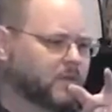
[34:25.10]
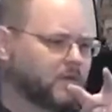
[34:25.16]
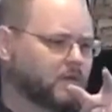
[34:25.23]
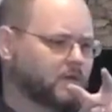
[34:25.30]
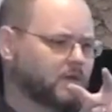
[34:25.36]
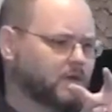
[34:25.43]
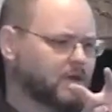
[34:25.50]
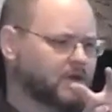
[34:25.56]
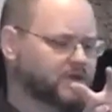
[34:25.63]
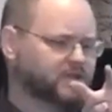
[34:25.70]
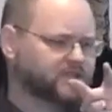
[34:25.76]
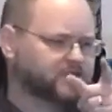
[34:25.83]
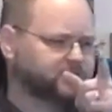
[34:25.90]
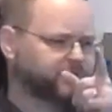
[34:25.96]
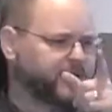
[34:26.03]
and the
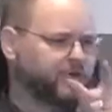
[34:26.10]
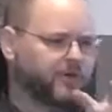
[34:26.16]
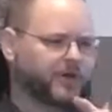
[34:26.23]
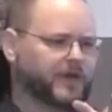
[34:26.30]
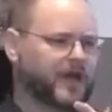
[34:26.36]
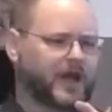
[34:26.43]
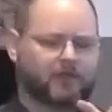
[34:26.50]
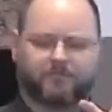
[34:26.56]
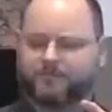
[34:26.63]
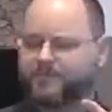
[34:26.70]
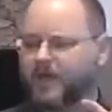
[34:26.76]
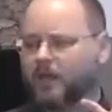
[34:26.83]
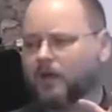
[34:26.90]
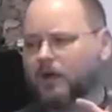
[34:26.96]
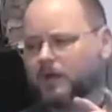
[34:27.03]
Spirit of God
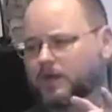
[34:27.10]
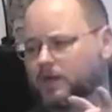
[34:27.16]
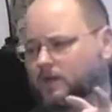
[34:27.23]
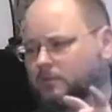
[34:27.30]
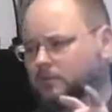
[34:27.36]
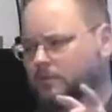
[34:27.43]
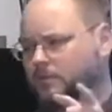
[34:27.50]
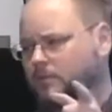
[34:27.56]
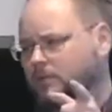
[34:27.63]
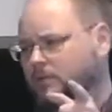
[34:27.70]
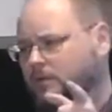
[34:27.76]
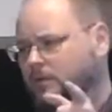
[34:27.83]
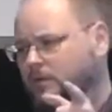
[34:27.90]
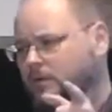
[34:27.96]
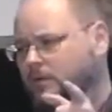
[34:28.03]
fell on him.
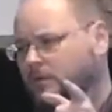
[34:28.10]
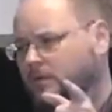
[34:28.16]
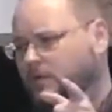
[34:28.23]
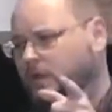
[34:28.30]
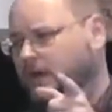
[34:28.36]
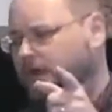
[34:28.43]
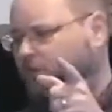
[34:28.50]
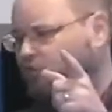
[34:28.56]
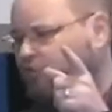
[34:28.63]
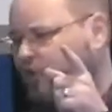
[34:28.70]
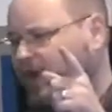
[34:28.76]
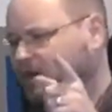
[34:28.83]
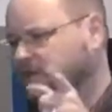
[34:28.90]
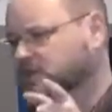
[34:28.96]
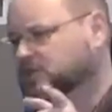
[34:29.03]
And he
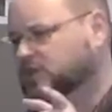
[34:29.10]
rent his